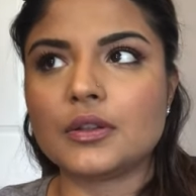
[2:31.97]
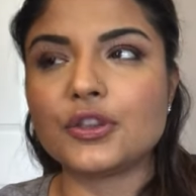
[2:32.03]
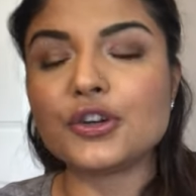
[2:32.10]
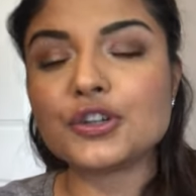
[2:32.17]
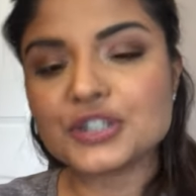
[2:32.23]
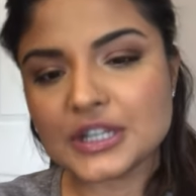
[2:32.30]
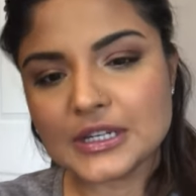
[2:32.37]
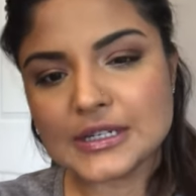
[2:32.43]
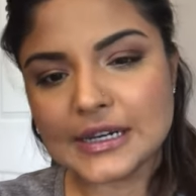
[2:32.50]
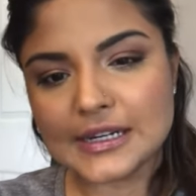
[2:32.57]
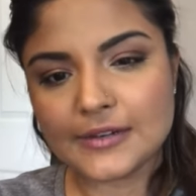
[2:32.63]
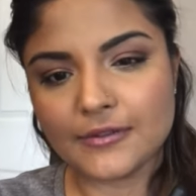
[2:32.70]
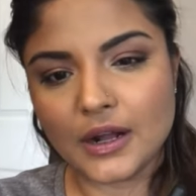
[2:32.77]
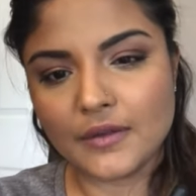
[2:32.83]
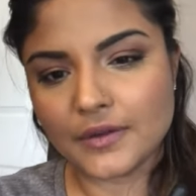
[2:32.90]

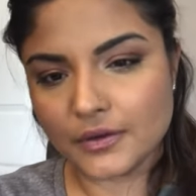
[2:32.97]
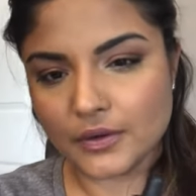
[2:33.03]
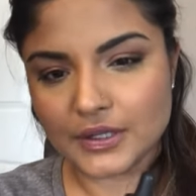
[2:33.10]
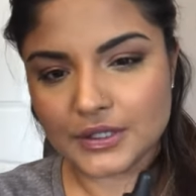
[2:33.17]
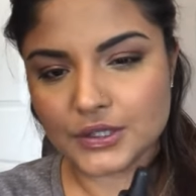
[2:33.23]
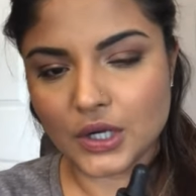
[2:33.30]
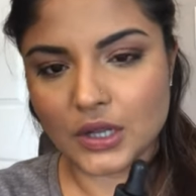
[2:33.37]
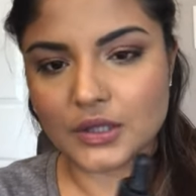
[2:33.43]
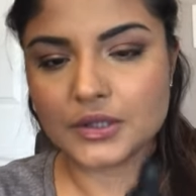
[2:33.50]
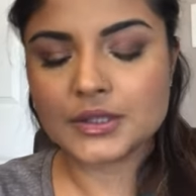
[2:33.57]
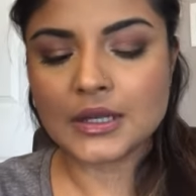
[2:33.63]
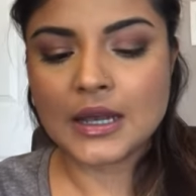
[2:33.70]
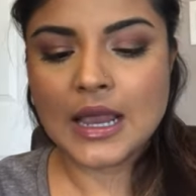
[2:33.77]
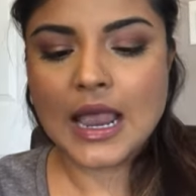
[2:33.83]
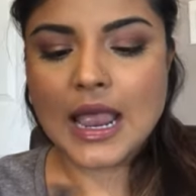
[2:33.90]
$13.95 US,
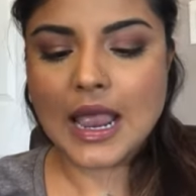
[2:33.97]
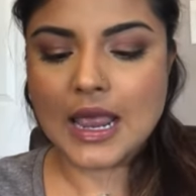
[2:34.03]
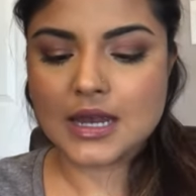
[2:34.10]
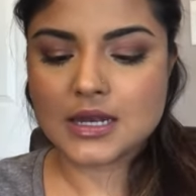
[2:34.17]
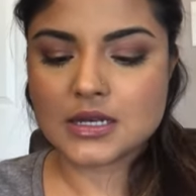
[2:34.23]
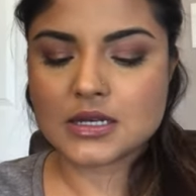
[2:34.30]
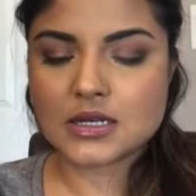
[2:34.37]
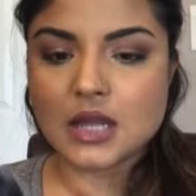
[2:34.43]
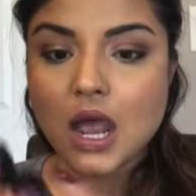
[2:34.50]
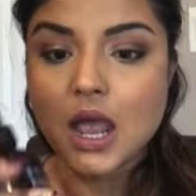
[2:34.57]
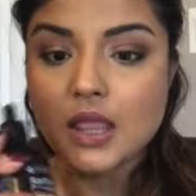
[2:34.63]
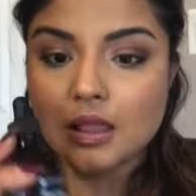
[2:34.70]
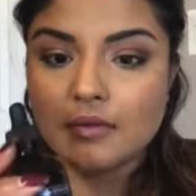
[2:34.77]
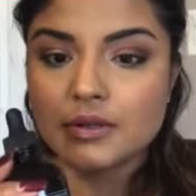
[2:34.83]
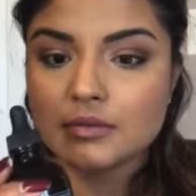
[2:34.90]
and
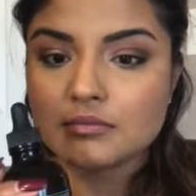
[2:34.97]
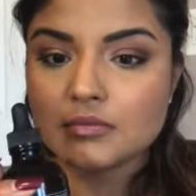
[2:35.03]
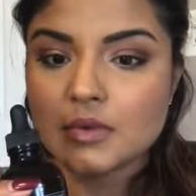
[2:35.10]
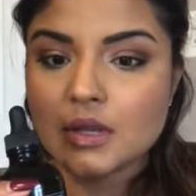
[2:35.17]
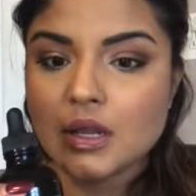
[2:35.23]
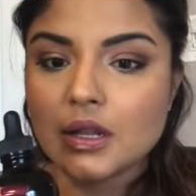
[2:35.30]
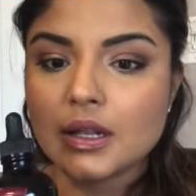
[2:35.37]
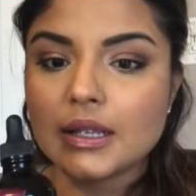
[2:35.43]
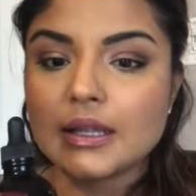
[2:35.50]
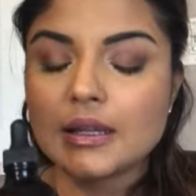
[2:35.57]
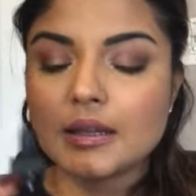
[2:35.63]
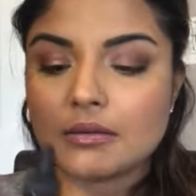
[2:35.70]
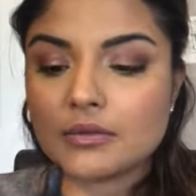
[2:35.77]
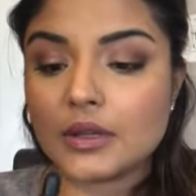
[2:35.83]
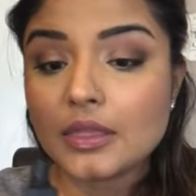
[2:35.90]
I love
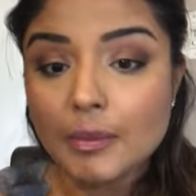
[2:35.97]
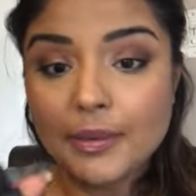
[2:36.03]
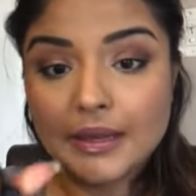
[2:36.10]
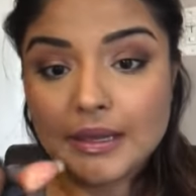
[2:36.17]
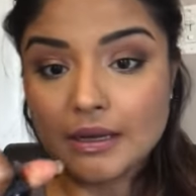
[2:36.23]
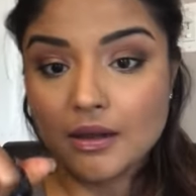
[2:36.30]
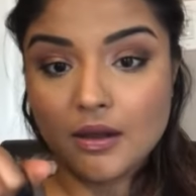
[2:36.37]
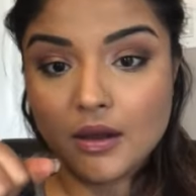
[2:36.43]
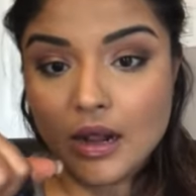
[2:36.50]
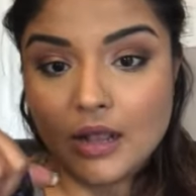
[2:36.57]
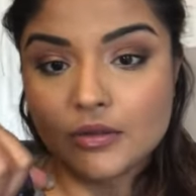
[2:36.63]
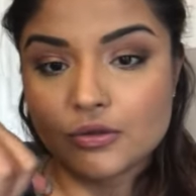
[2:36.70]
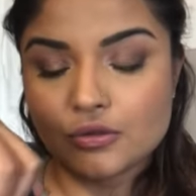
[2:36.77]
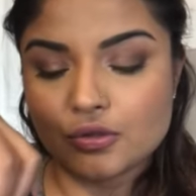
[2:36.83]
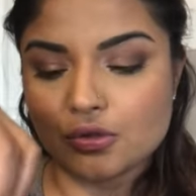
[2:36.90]
it. In the beginning, I
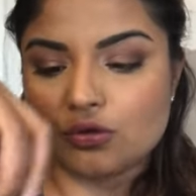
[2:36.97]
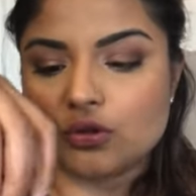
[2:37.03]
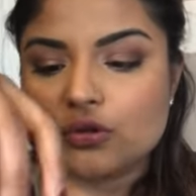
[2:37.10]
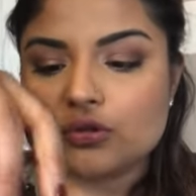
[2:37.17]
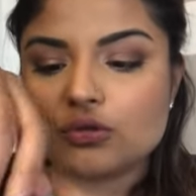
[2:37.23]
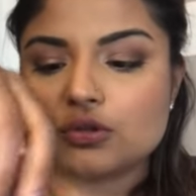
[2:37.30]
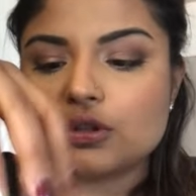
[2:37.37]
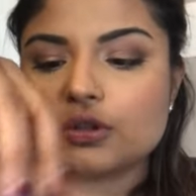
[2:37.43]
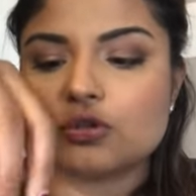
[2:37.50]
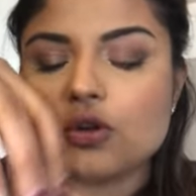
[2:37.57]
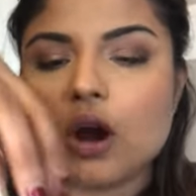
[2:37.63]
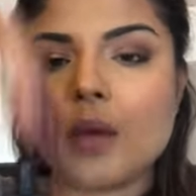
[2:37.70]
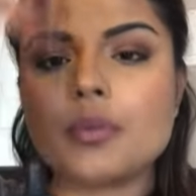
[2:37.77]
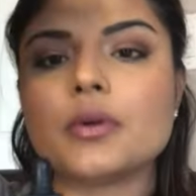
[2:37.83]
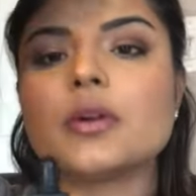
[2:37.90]
used to use the
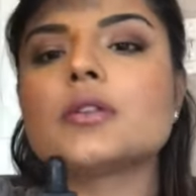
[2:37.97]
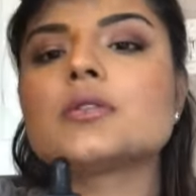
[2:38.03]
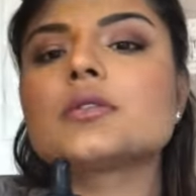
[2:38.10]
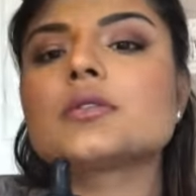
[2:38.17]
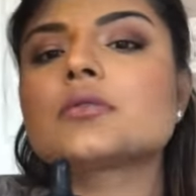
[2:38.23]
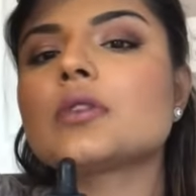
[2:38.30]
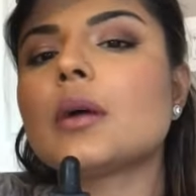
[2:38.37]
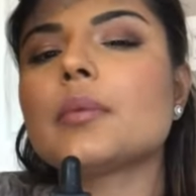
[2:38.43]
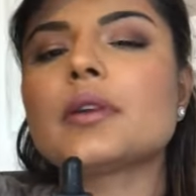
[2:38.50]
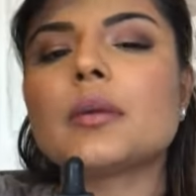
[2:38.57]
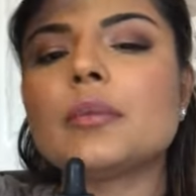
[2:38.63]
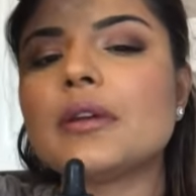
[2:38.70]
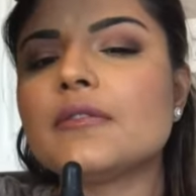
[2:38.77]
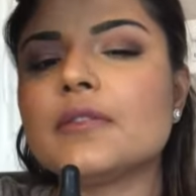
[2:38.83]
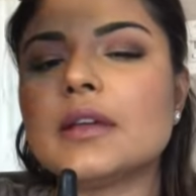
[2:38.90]
dropper and just drop it
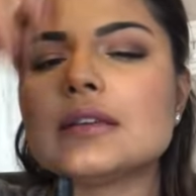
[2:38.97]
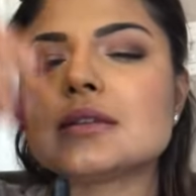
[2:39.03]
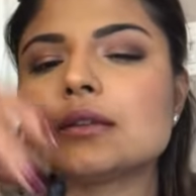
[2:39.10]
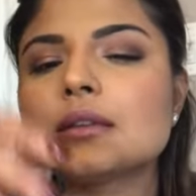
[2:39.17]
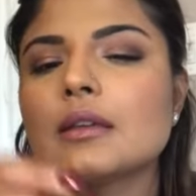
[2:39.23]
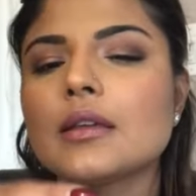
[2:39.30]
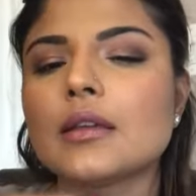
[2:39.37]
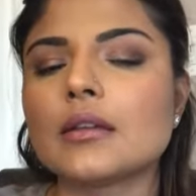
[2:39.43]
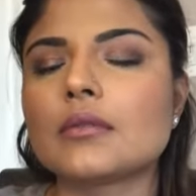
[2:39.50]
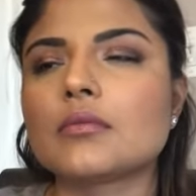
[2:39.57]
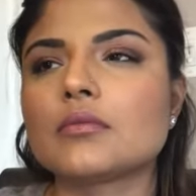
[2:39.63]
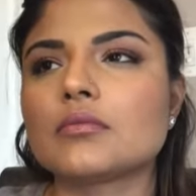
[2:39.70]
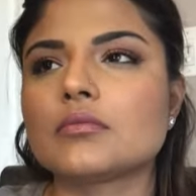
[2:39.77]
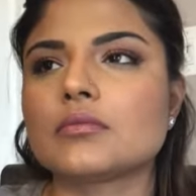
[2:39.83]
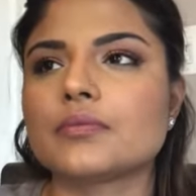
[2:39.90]
on my face. It
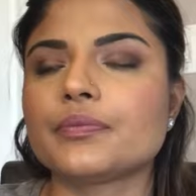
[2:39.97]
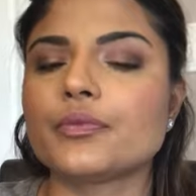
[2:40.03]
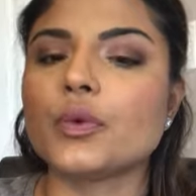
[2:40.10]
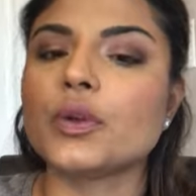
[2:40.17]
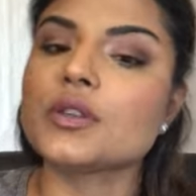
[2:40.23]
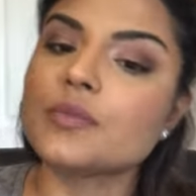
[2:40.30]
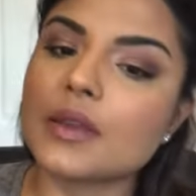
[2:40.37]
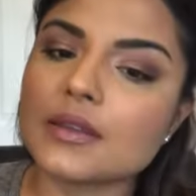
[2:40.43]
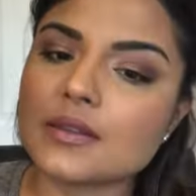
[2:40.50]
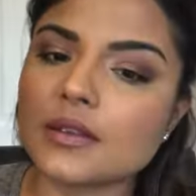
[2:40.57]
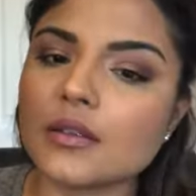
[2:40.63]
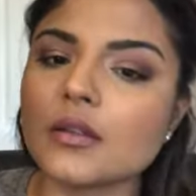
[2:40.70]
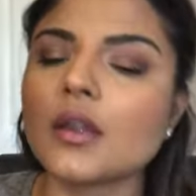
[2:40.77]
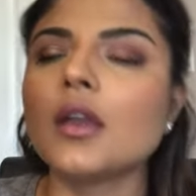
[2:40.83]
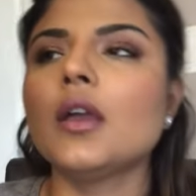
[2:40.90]
was
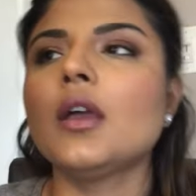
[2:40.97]
messy.